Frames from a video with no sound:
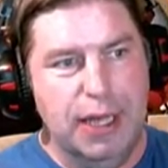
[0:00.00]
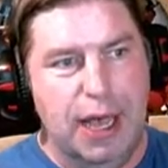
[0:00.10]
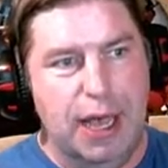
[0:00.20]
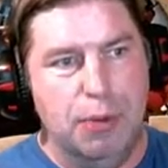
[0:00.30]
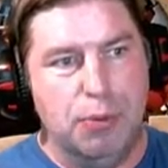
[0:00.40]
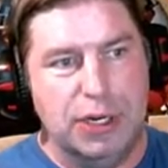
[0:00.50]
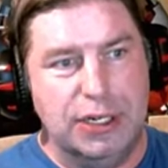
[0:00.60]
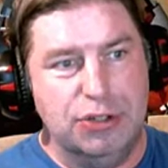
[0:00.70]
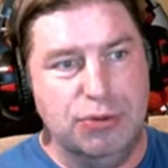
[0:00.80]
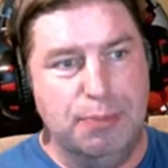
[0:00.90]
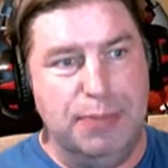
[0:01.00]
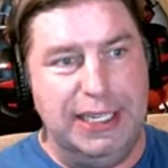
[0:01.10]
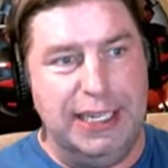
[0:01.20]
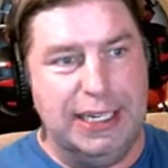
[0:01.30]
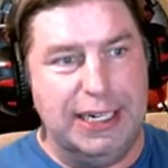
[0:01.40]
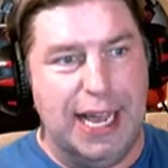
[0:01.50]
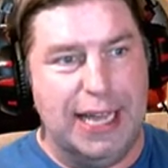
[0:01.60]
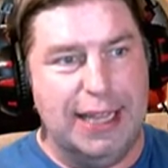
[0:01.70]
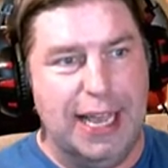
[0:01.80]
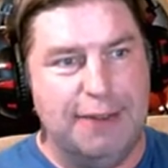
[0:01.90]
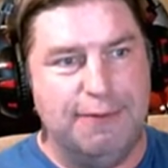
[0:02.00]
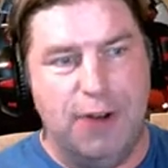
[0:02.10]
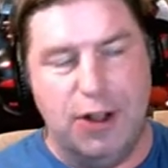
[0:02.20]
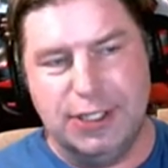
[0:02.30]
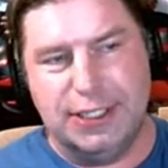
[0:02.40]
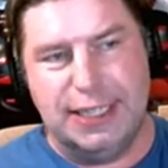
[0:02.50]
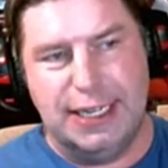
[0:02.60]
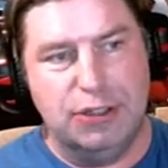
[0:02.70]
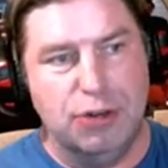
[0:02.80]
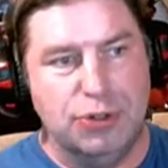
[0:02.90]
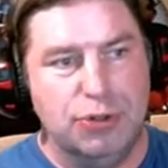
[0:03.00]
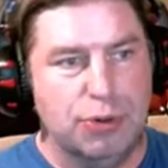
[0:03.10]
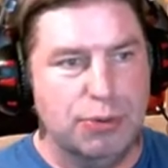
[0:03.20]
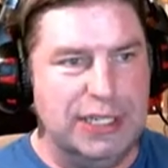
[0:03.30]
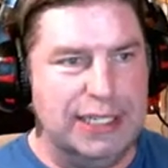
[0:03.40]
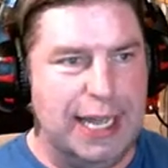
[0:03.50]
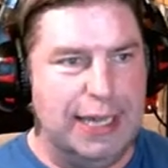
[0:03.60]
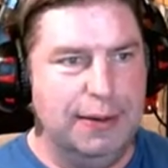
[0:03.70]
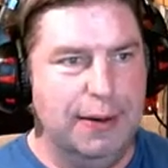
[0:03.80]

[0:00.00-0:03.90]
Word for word: Uh, we're going to do a begin on that false, say don't do a reset.